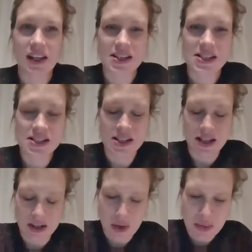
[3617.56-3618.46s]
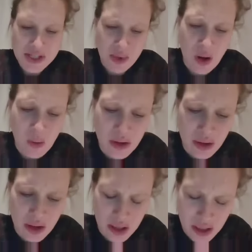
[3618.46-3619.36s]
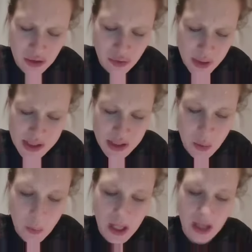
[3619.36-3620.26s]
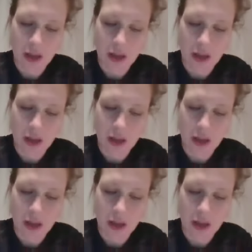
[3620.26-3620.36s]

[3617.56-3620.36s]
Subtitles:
ideas maybe somehow influence the way